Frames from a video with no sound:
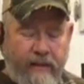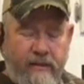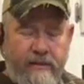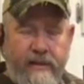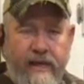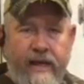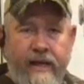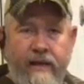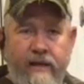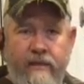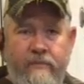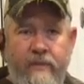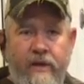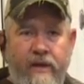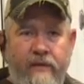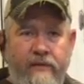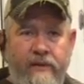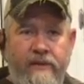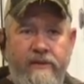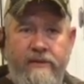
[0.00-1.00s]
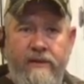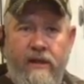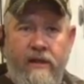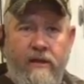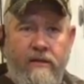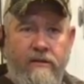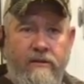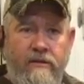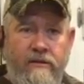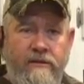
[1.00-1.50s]
tying up all these
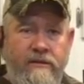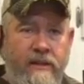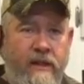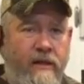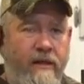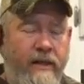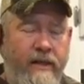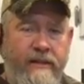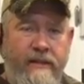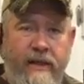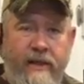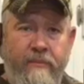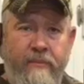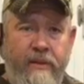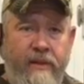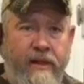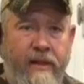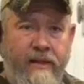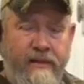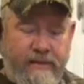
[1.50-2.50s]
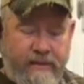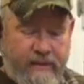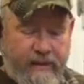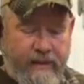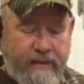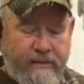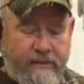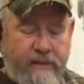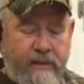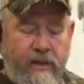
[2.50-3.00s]
toggles and all that type of
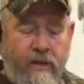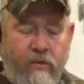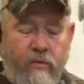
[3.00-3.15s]
nonsense.